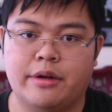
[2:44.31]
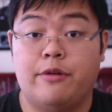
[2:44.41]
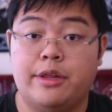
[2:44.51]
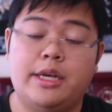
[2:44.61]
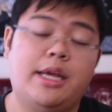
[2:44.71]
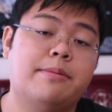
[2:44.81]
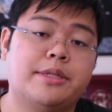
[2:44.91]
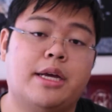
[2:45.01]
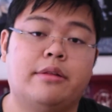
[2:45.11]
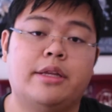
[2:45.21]
For the
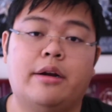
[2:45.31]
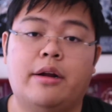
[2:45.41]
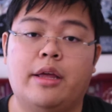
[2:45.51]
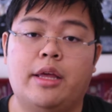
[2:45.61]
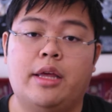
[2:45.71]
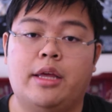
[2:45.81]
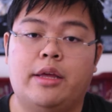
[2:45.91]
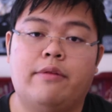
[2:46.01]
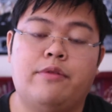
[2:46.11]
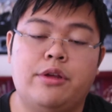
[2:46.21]
DMs out there,
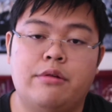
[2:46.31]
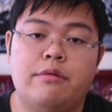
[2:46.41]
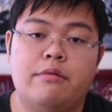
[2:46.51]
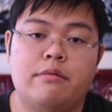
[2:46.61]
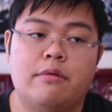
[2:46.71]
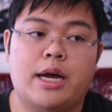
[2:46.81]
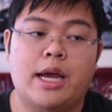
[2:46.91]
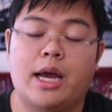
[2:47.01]
I